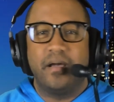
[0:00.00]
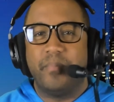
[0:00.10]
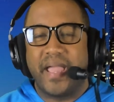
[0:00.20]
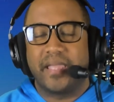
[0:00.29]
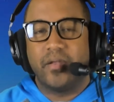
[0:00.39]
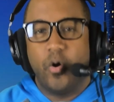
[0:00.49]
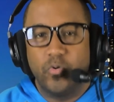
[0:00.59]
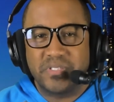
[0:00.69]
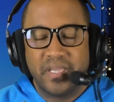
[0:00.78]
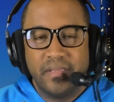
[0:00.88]
to come back and
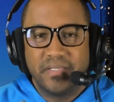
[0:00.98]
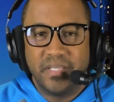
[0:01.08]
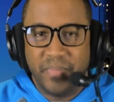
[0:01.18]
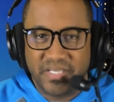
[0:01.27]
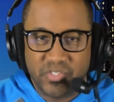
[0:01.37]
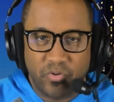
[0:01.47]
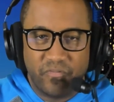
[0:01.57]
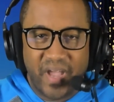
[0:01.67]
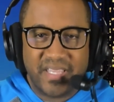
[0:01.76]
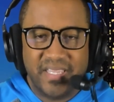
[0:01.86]
host the
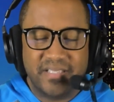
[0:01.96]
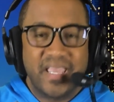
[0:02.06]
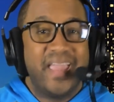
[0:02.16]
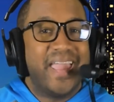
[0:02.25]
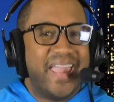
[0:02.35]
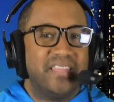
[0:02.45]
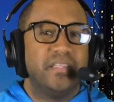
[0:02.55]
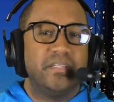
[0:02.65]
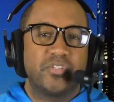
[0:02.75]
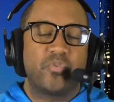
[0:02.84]
Minnesota Vikings
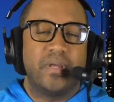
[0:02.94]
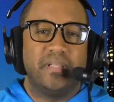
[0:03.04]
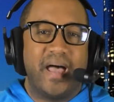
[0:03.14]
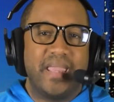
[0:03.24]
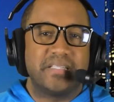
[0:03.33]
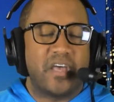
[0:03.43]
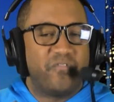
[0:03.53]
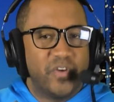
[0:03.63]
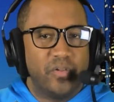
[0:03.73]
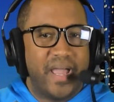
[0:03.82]
and the Detroit Lions,
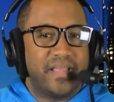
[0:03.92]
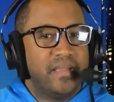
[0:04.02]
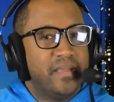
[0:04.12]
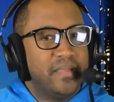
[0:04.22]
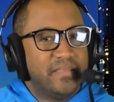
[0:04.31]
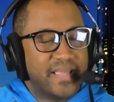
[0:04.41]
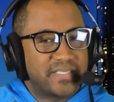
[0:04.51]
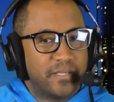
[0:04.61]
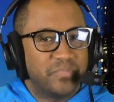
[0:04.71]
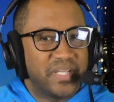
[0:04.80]
I feel like
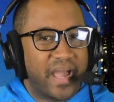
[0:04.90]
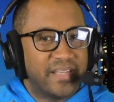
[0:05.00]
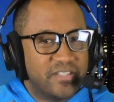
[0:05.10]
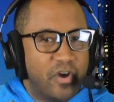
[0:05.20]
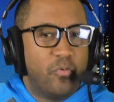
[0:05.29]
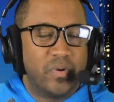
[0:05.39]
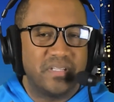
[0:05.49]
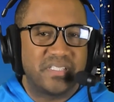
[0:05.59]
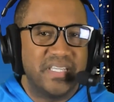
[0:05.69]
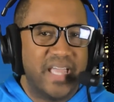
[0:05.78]
that's something I don't
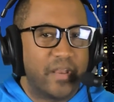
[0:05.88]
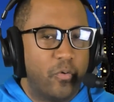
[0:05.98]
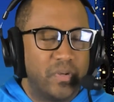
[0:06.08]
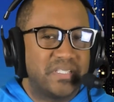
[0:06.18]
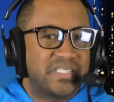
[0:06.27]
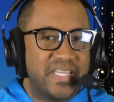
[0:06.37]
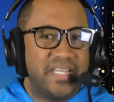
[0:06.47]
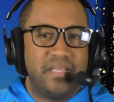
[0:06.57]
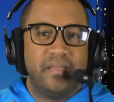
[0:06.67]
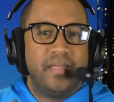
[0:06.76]
want to see. I don't want to
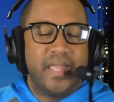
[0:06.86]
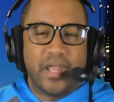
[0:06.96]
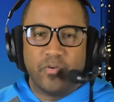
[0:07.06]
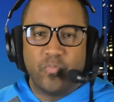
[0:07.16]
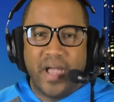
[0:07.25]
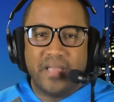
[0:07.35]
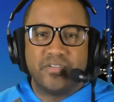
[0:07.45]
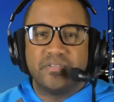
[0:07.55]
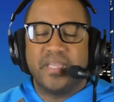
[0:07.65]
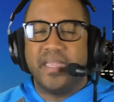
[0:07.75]
see Aaron
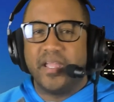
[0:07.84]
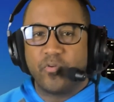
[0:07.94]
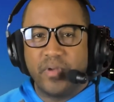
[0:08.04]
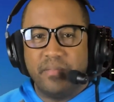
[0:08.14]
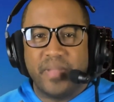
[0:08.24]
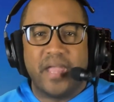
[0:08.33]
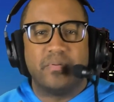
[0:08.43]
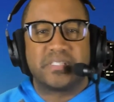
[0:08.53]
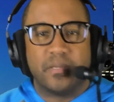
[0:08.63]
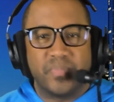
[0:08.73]
Rodgers in Green
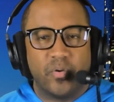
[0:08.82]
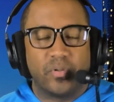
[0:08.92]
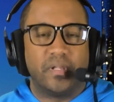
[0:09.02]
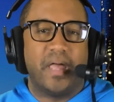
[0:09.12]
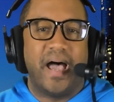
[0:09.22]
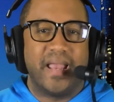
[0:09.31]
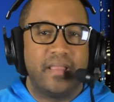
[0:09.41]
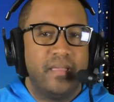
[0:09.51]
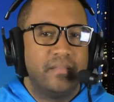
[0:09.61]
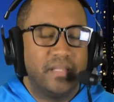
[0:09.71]
Bay with something on the
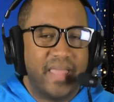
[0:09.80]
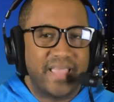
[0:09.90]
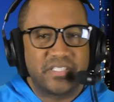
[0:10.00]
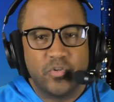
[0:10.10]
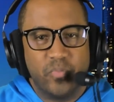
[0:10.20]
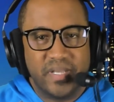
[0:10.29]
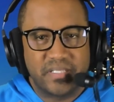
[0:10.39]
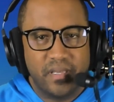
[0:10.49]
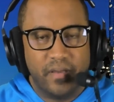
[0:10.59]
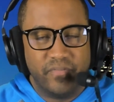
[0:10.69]
line the last 2
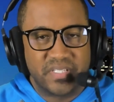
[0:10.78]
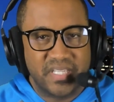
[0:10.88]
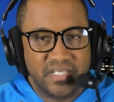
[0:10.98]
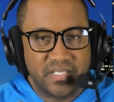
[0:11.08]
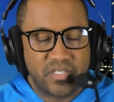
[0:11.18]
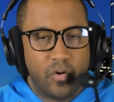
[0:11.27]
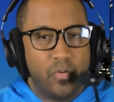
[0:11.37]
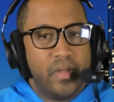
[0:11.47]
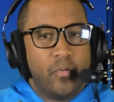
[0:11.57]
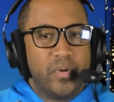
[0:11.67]
weeks of the season.
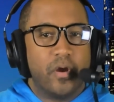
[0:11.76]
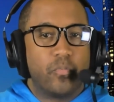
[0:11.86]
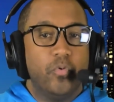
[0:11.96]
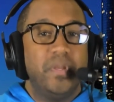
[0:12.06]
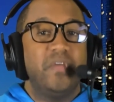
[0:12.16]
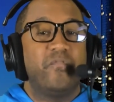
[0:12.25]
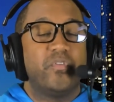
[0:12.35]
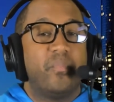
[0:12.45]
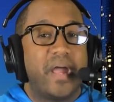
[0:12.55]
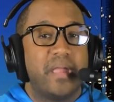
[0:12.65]
So we are rooting
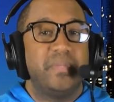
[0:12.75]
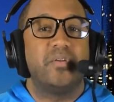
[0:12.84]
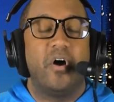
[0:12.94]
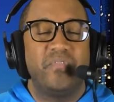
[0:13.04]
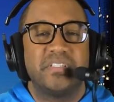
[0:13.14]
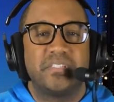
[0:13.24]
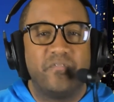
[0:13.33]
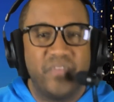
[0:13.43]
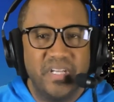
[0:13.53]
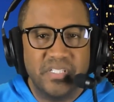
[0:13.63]
for the Miami Dolphins
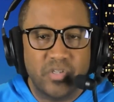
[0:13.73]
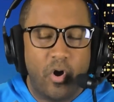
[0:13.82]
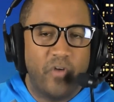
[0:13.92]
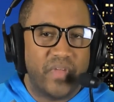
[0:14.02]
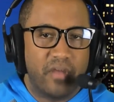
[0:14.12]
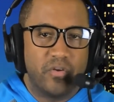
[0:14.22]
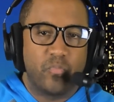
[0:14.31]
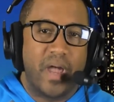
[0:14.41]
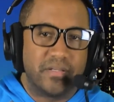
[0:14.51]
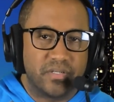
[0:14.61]
to finish off
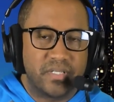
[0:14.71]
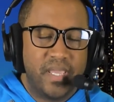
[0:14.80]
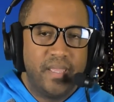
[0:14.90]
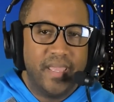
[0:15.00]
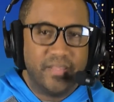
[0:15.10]
Aaron Rodgers